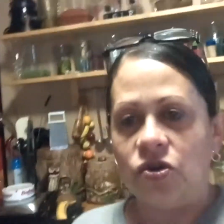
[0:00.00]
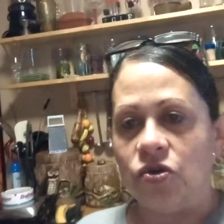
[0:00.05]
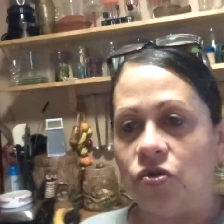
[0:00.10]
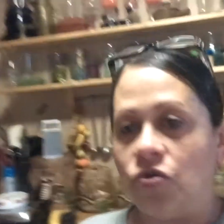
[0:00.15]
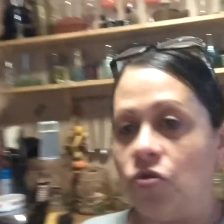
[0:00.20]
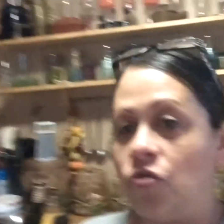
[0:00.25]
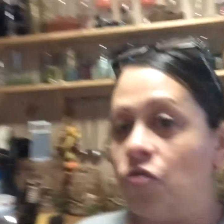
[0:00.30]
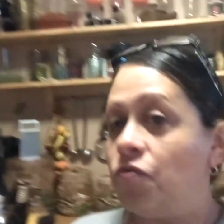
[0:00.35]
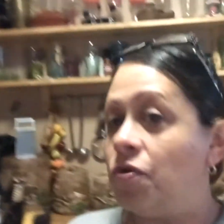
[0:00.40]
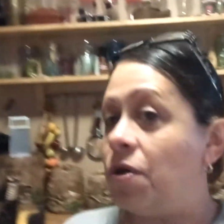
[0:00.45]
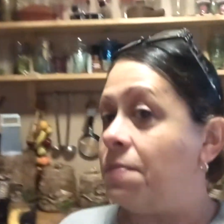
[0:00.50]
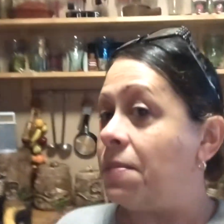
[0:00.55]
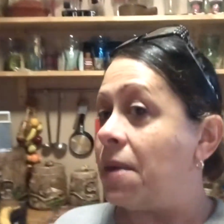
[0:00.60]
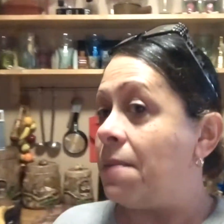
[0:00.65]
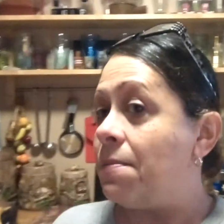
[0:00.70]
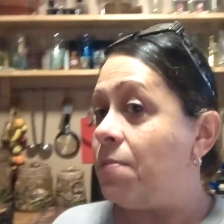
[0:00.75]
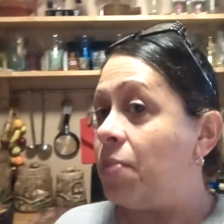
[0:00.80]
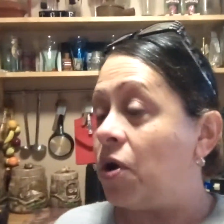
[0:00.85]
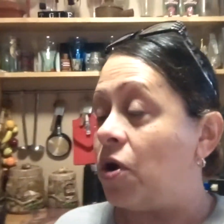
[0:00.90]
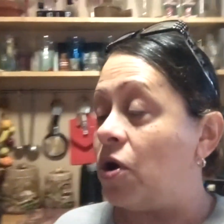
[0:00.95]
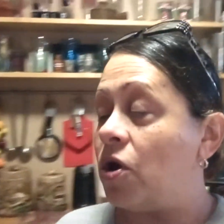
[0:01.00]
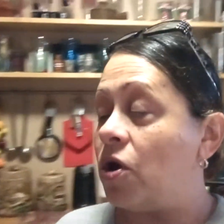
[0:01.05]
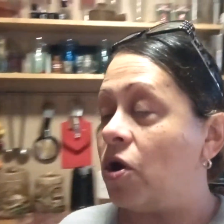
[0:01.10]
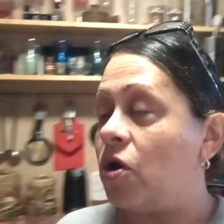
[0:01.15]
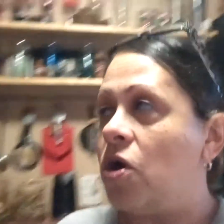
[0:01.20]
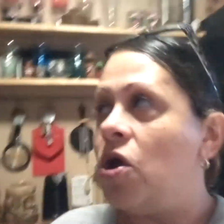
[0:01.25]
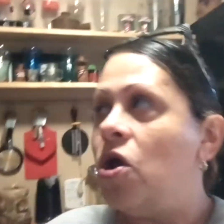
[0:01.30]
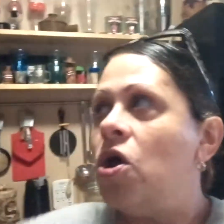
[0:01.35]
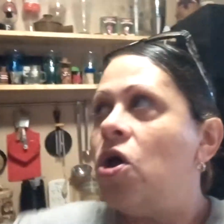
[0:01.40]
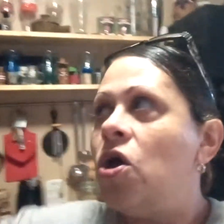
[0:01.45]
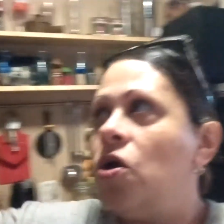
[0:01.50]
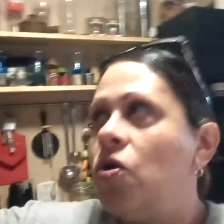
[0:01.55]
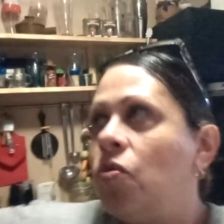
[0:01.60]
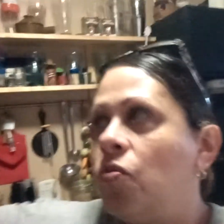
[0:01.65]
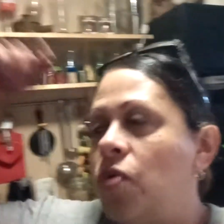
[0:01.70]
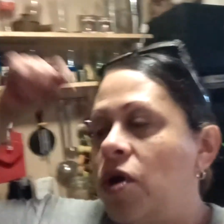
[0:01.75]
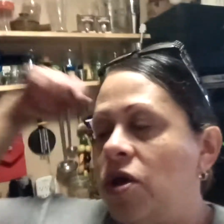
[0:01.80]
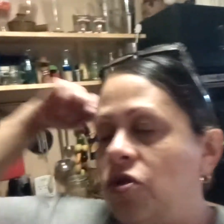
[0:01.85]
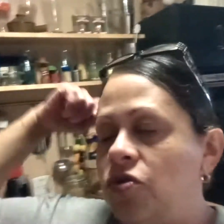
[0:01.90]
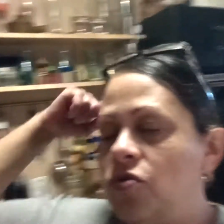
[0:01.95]
You remember
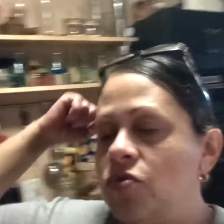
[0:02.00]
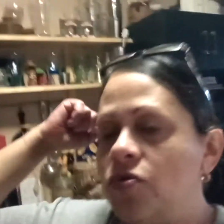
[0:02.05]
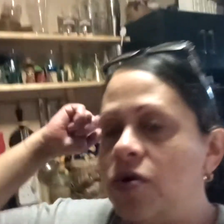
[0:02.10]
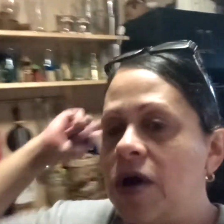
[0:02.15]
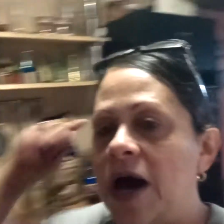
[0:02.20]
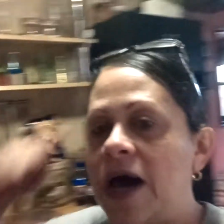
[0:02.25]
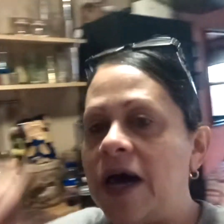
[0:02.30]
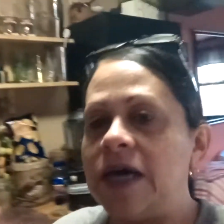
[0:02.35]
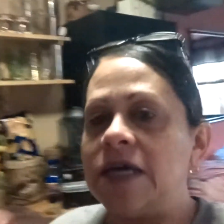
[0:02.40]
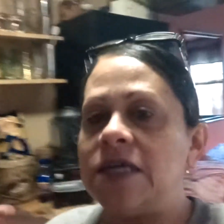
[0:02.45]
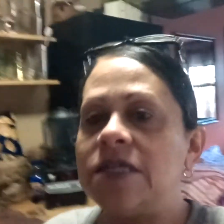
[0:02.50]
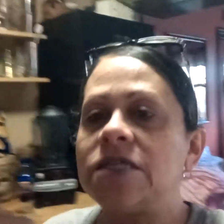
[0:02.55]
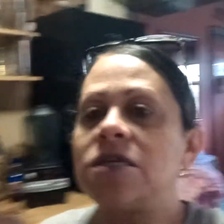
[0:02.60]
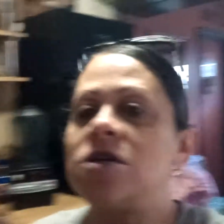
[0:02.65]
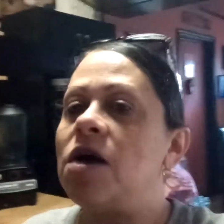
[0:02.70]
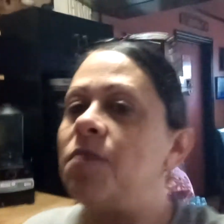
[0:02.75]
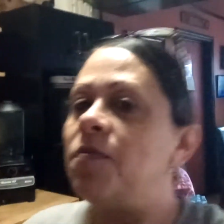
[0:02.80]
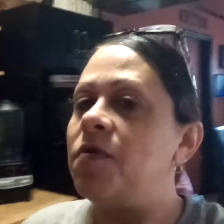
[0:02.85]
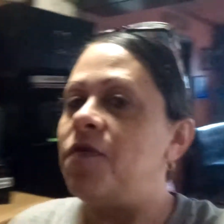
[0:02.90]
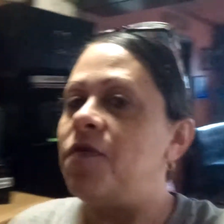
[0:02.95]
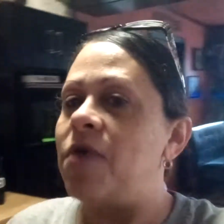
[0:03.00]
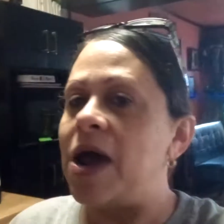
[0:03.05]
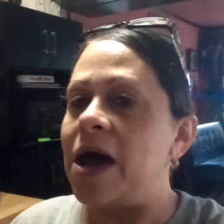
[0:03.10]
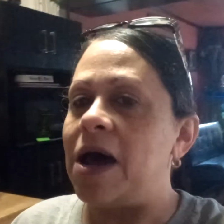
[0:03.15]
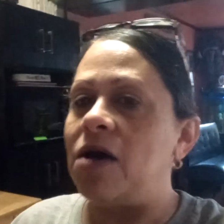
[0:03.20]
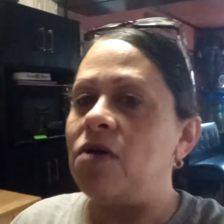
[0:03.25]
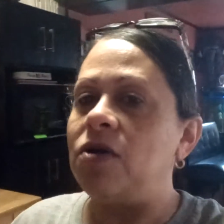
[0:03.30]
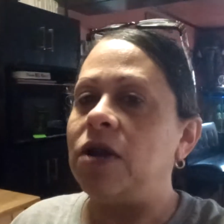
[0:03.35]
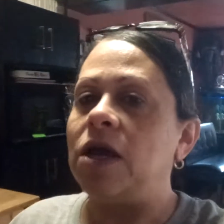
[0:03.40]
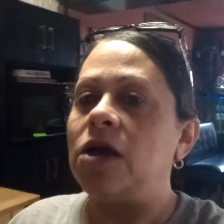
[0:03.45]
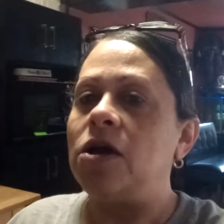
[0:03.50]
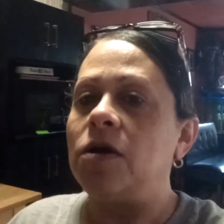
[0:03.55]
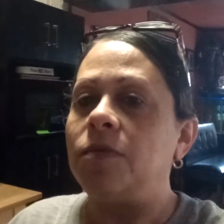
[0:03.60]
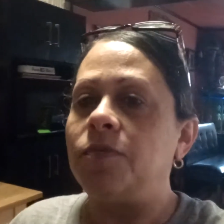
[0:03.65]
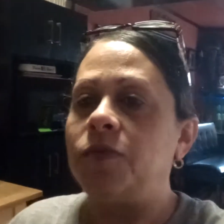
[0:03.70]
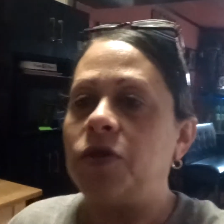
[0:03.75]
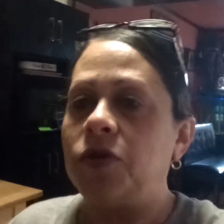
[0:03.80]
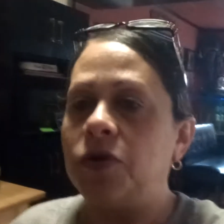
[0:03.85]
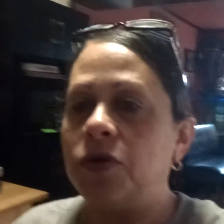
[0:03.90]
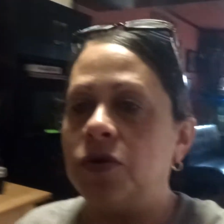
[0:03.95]
when you guys come around and
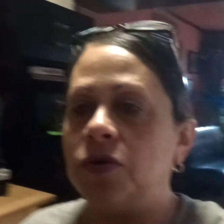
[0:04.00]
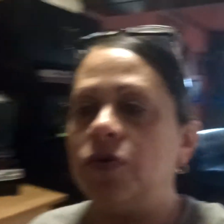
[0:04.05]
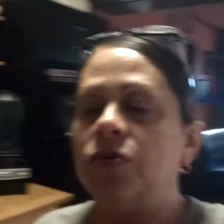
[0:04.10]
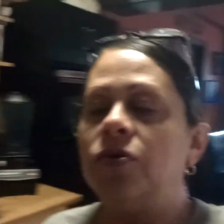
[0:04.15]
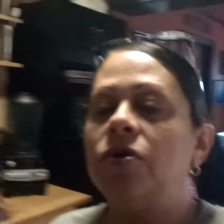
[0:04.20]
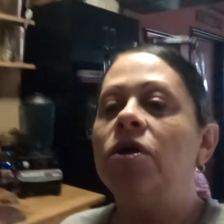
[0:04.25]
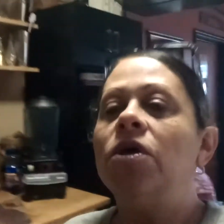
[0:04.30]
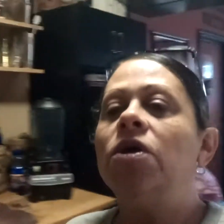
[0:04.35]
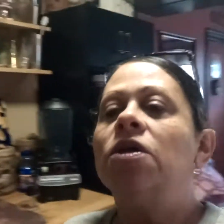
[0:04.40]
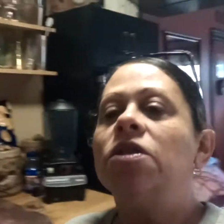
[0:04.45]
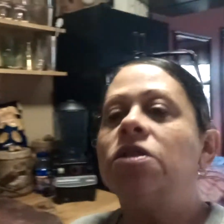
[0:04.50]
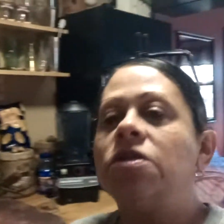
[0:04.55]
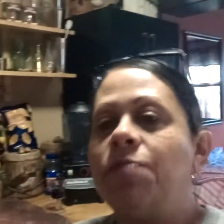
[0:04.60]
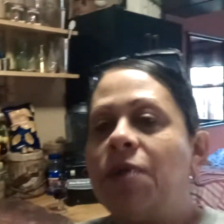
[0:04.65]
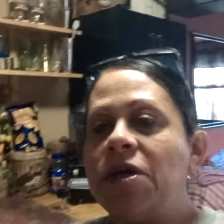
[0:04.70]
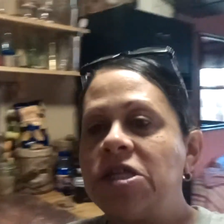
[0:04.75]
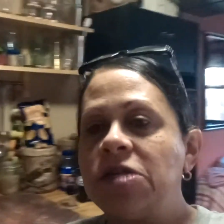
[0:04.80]
come through to my